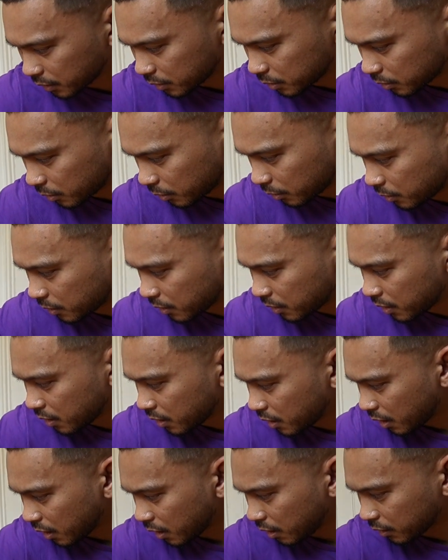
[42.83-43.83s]
So
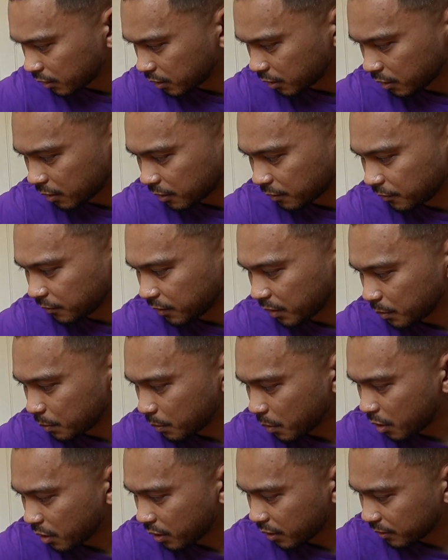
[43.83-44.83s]
I like to kind of fit
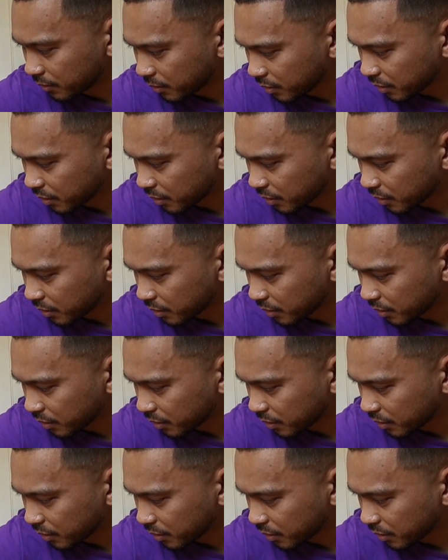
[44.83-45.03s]
my